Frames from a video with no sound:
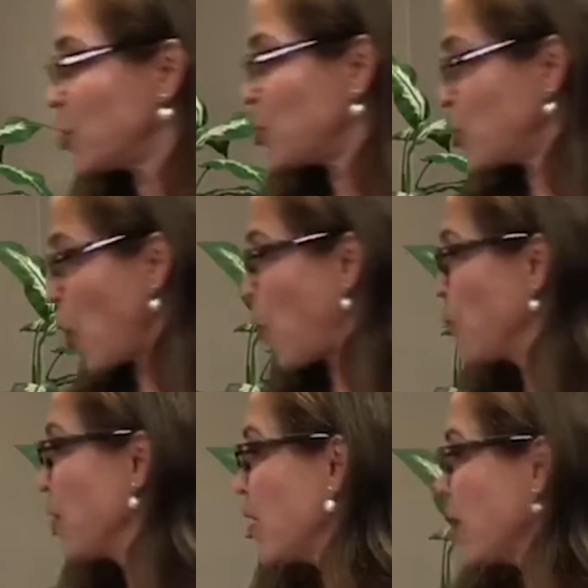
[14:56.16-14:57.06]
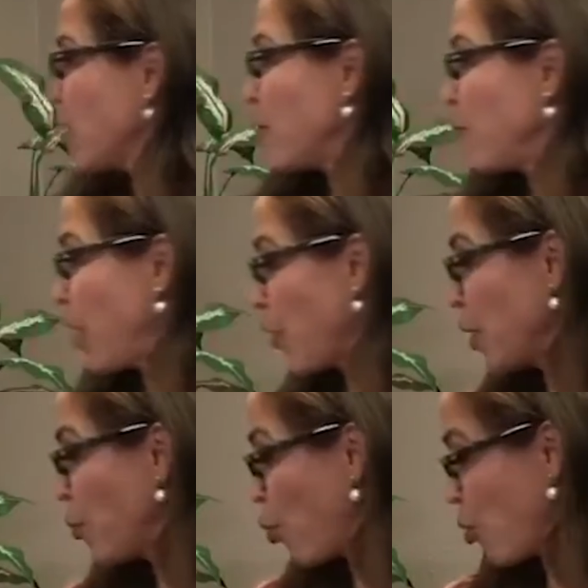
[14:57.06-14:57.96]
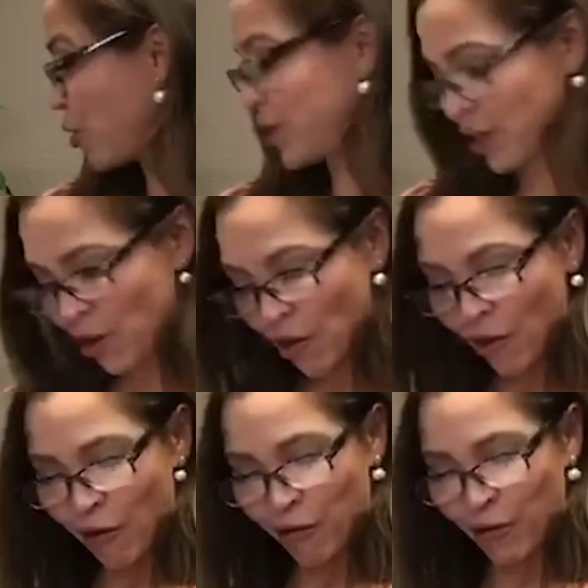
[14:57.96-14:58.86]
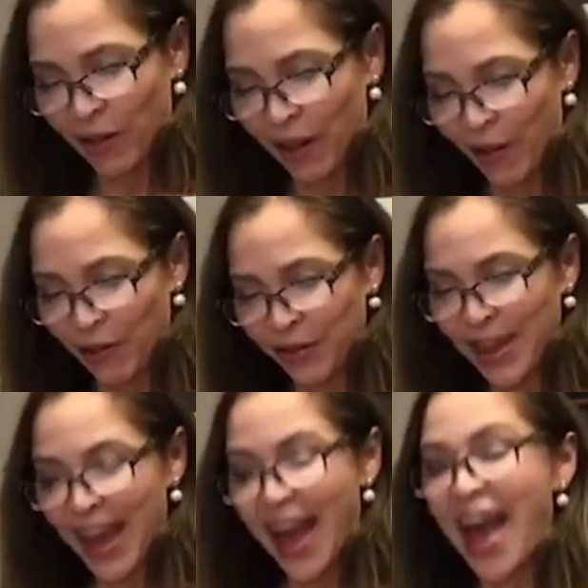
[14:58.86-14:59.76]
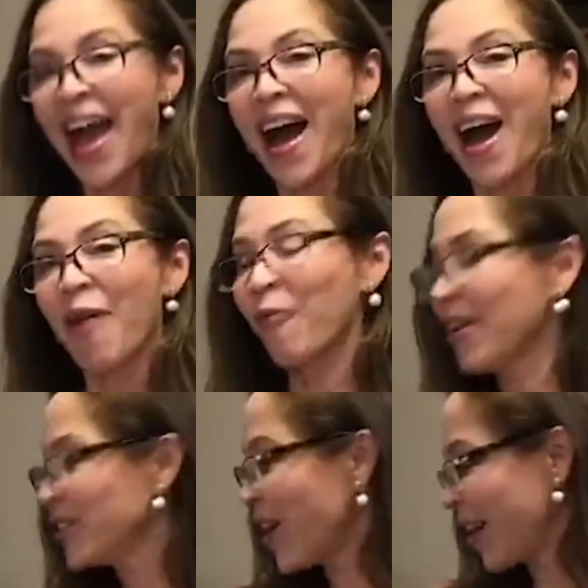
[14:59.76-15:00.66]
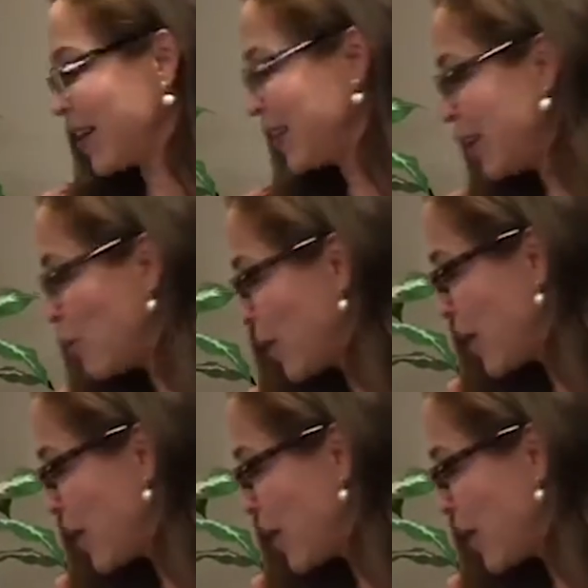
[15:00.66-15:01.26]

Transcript: So very important in our overall health. I want to talk a little bit